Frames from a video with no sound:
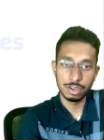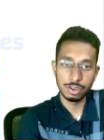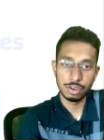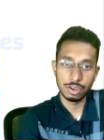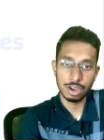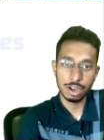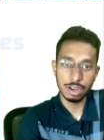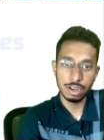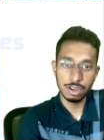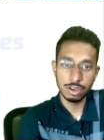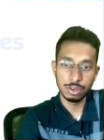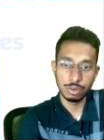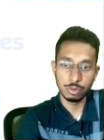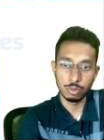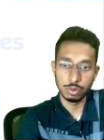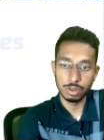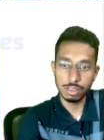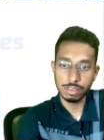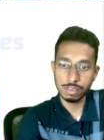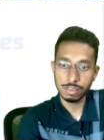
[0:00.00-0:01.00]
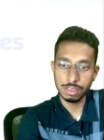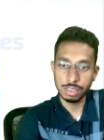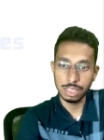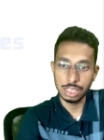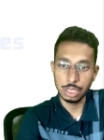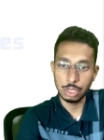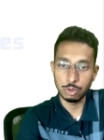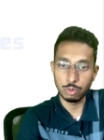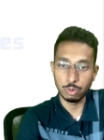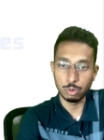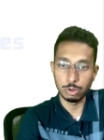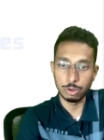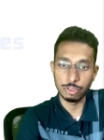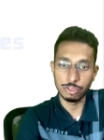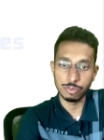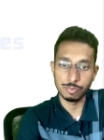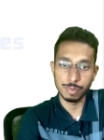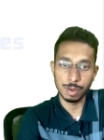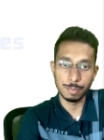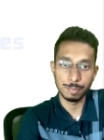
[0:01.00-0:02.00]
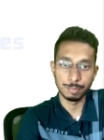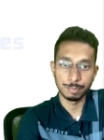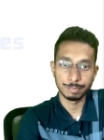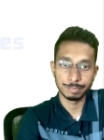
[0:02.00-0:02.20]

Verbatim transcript: drug known as eculizumab.